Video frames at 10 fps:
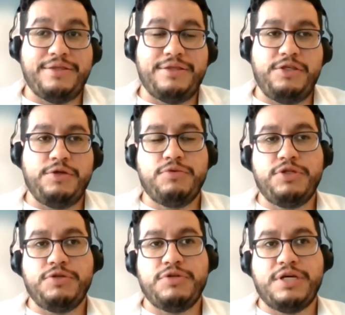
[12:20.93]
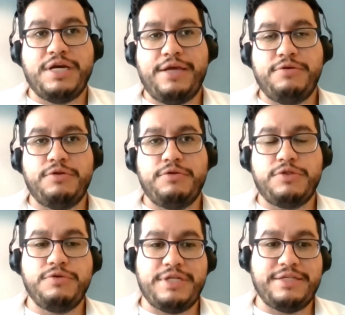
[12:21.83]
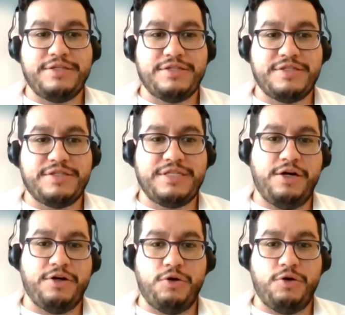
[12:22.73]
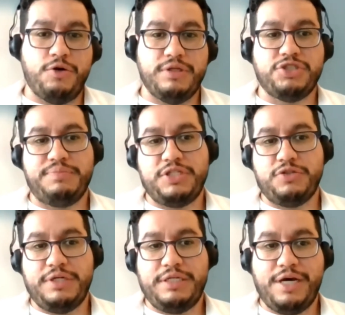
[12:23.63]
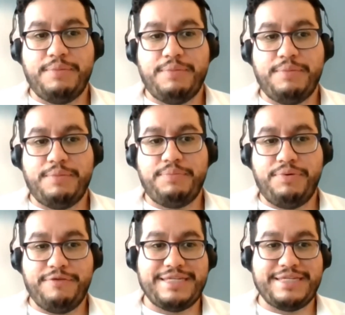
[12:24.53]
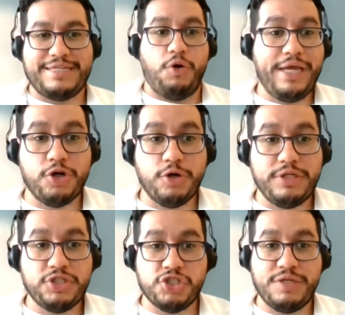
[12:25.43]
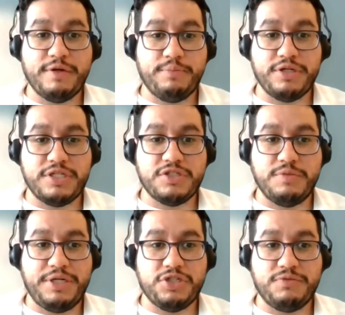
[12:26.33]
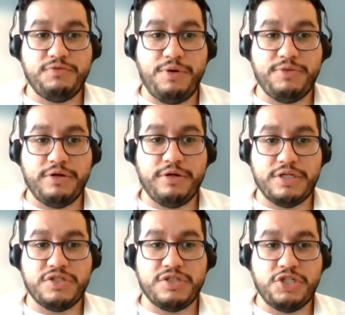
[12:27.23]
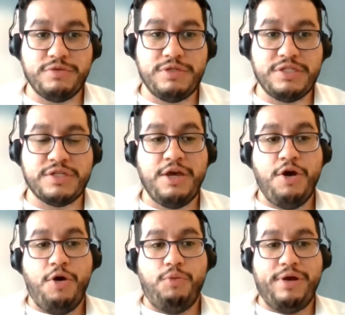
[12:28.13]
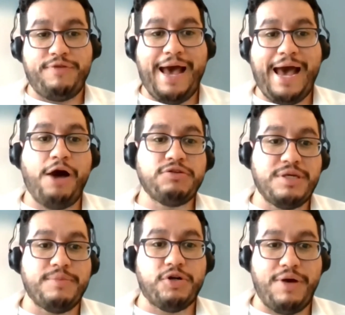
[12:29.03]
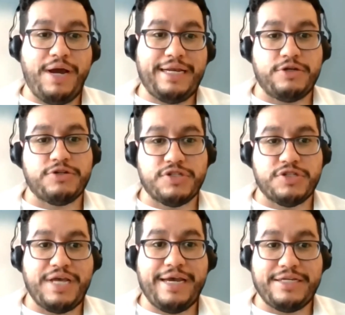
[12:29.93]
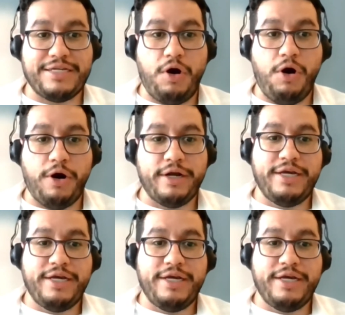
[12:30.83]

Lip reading: you do tend to see a correlation between nonprofits that don't encourage civic participation from their constituents with how democratic their societies are.